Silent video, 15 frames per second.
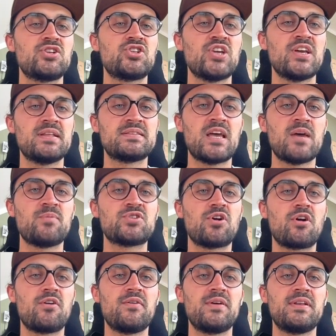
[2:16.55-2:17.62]
shader type is
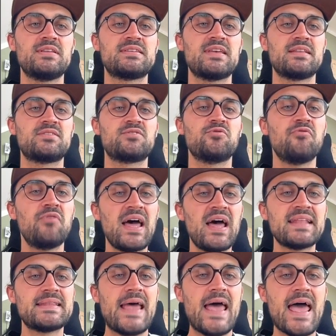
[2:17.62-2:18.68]
already set to
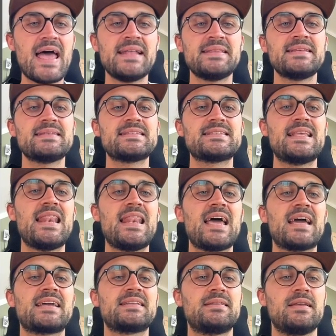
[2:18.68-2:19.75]
flat, and
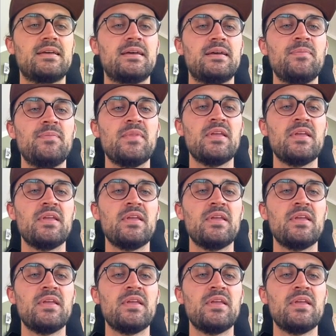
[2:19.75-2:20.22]
select the